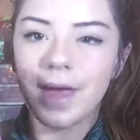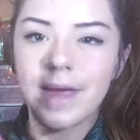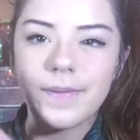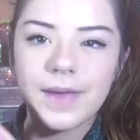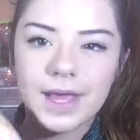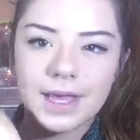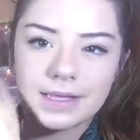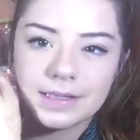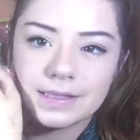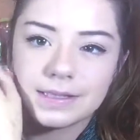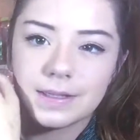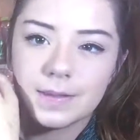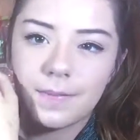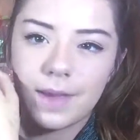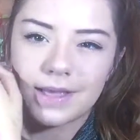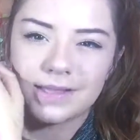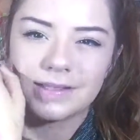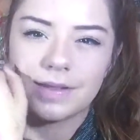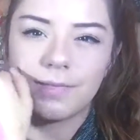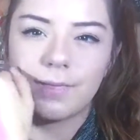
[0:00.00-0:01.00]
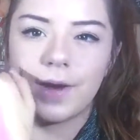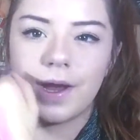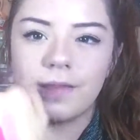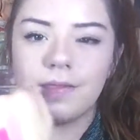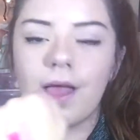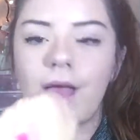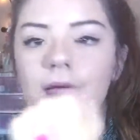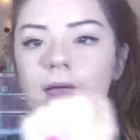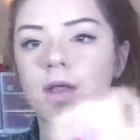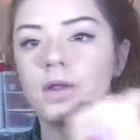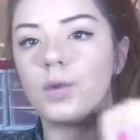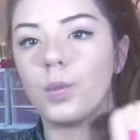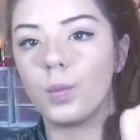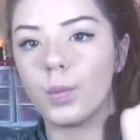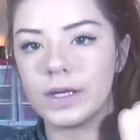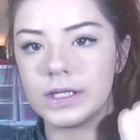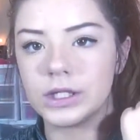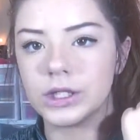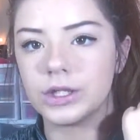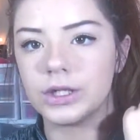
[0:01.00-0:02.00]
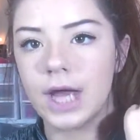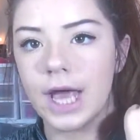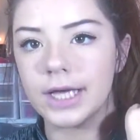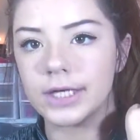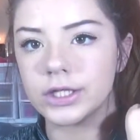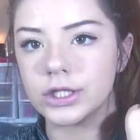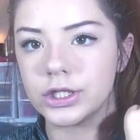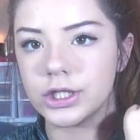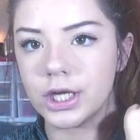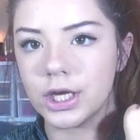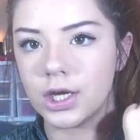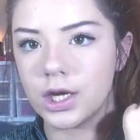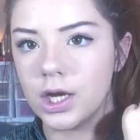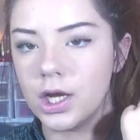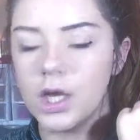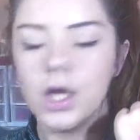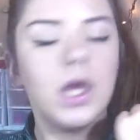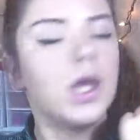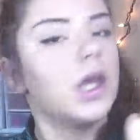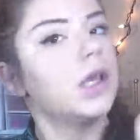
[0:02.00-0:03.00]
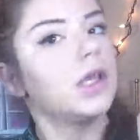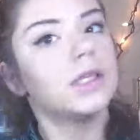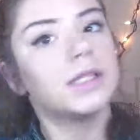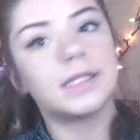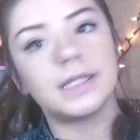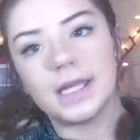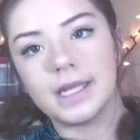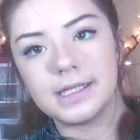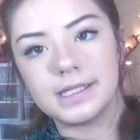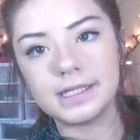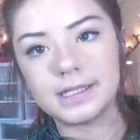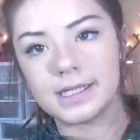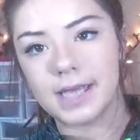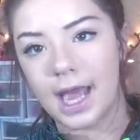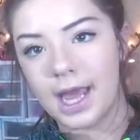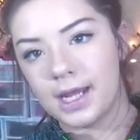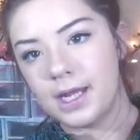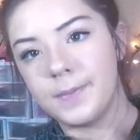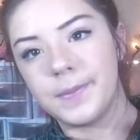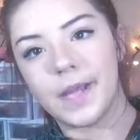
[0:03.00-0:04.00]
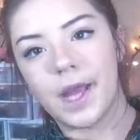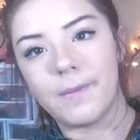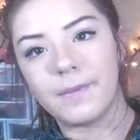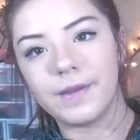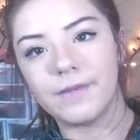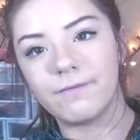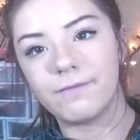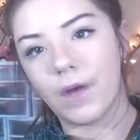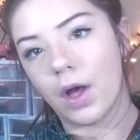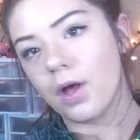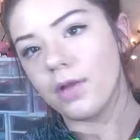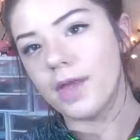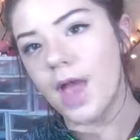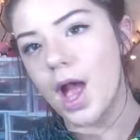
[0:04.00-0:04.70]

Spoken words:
maybe I could see myself wearing that in the winter next year, since it's kind of becoming fall